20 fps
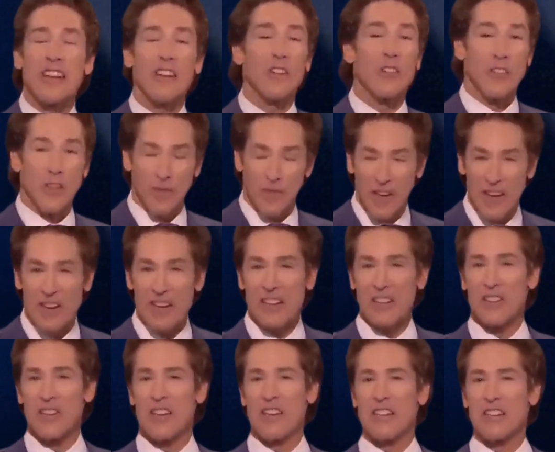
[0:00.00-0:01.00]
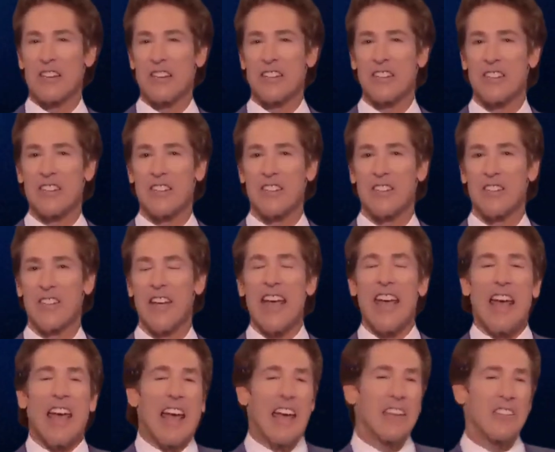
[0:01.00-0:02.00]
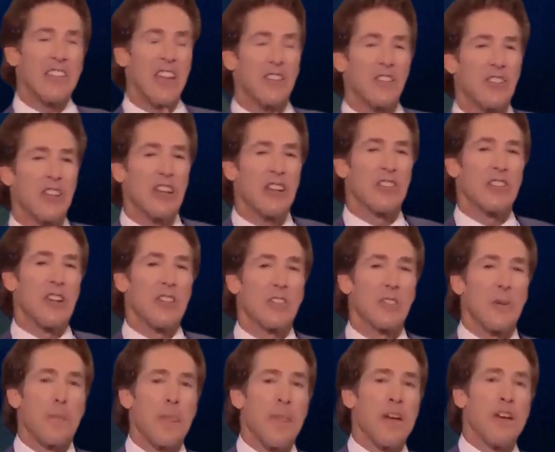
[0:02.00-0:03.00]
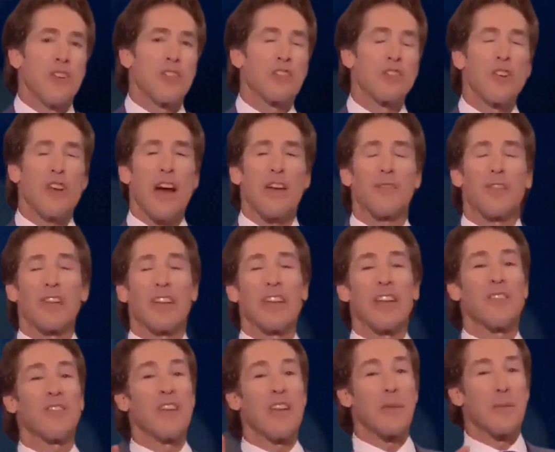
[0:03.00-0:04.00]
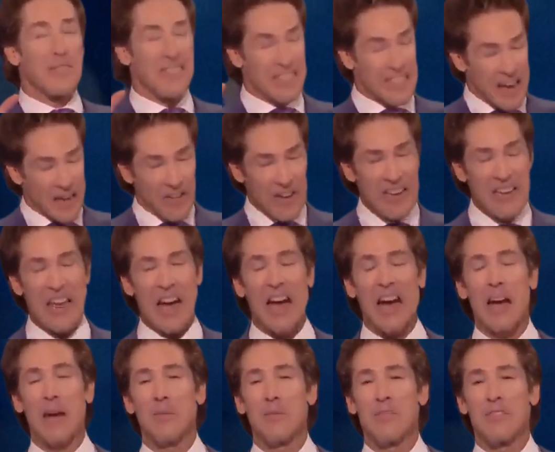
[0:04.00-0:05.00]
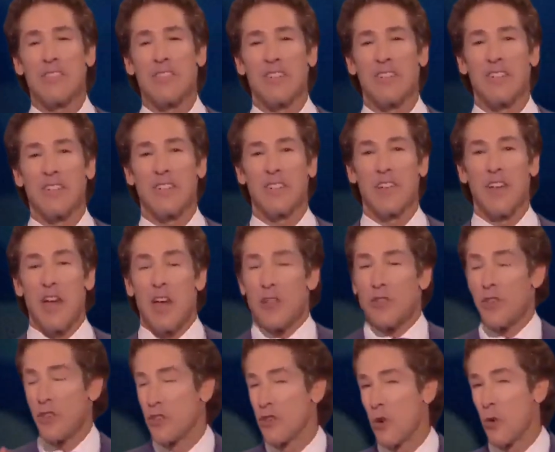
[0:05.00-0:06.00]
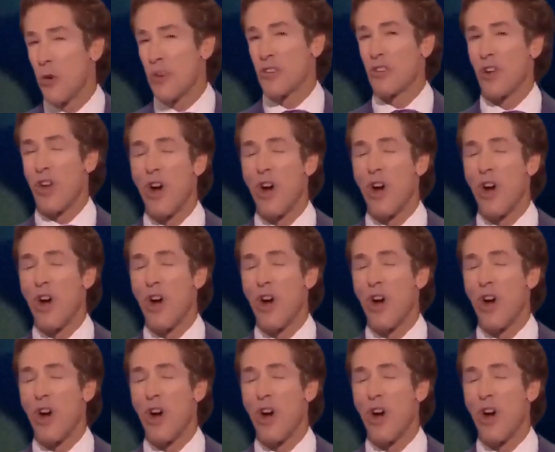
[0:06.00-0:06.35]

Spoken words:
Prioritize self-care and make time for activities that nourish your body, mind, and soul.